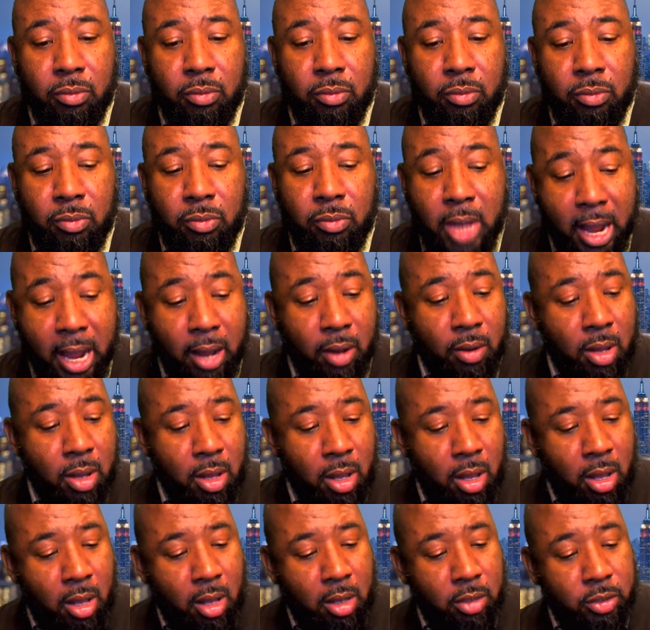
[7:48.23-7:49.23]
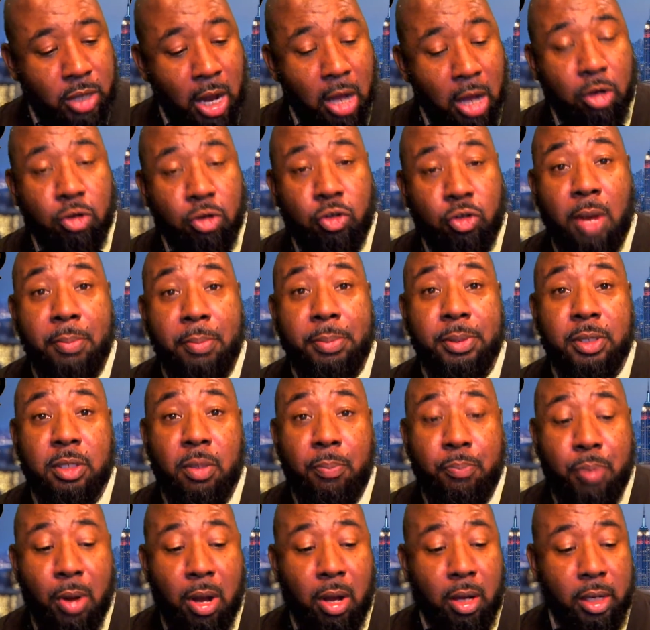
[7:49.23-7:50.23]
Now, Donald Trump is a
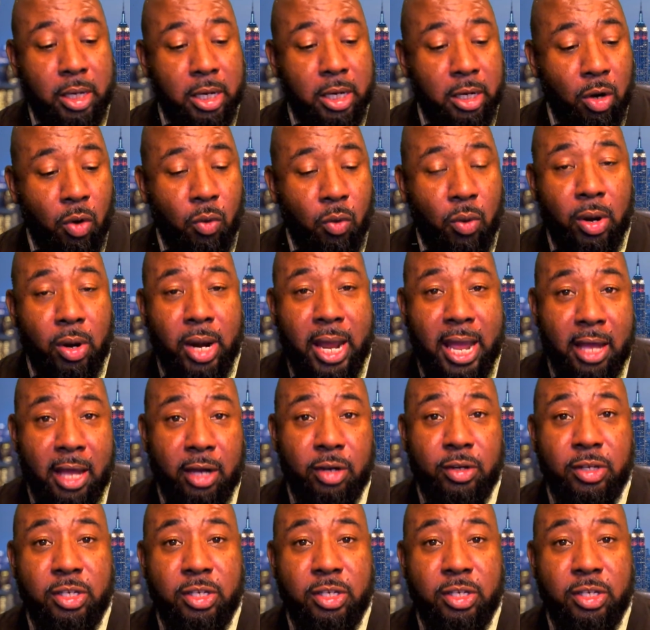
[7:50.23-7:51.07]
punk. He don't want to handle the